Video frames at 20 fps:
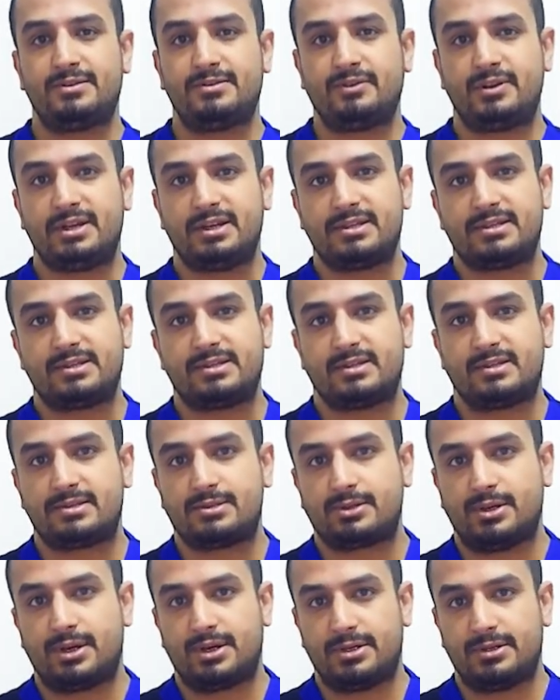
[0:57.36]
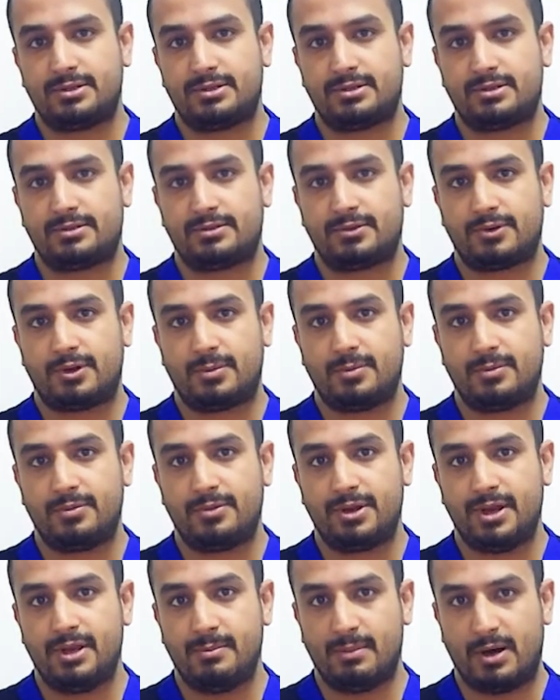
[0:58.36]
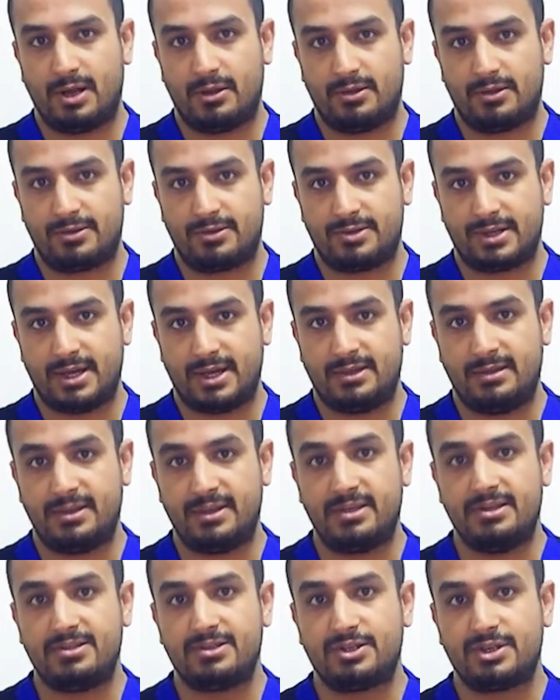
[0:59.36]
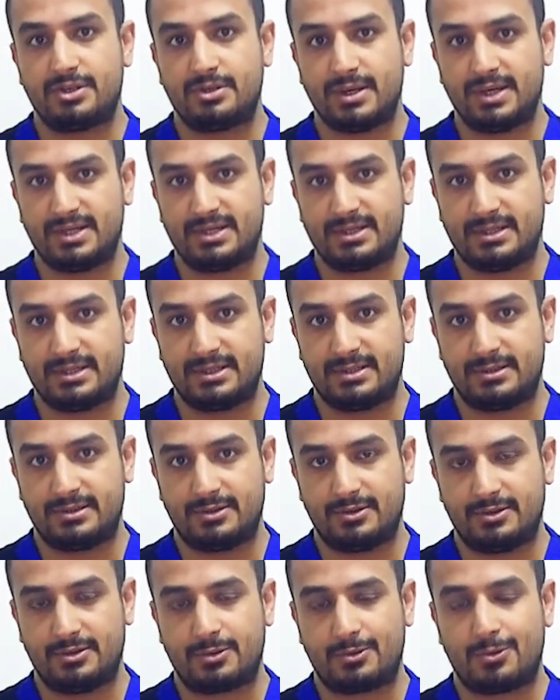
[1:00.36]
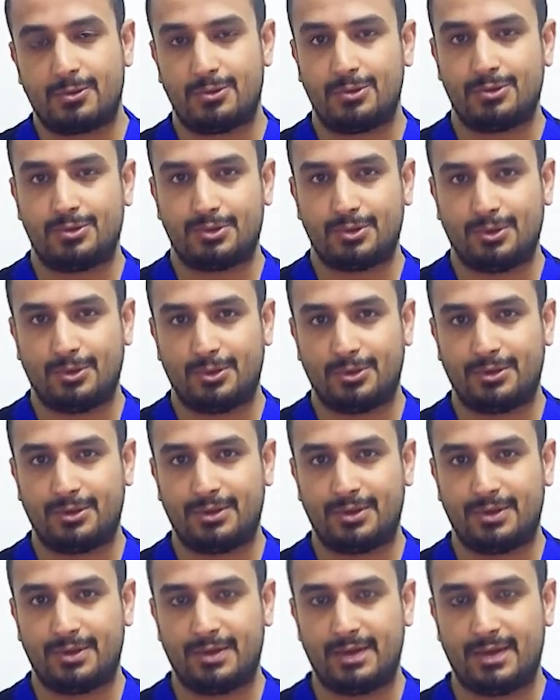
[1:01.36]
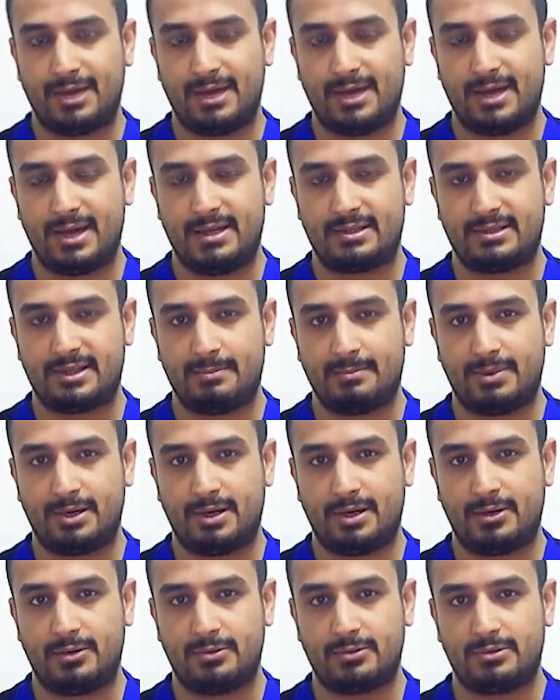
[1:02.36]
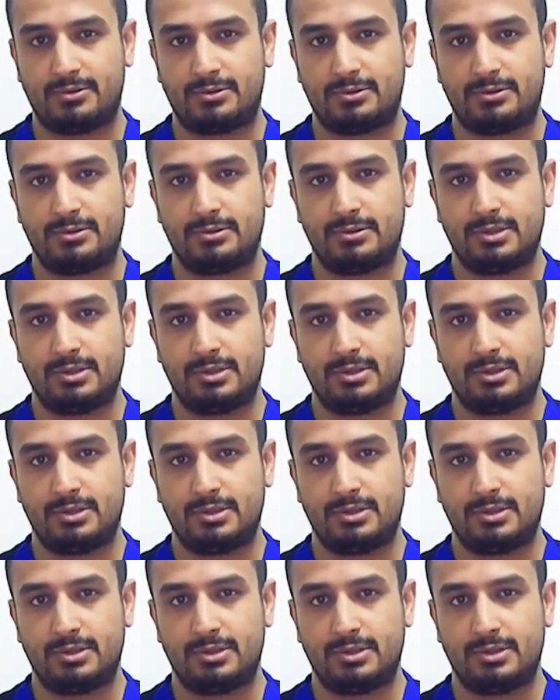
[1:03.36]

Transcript: reflex starts from 3 months and integrated or controlled at about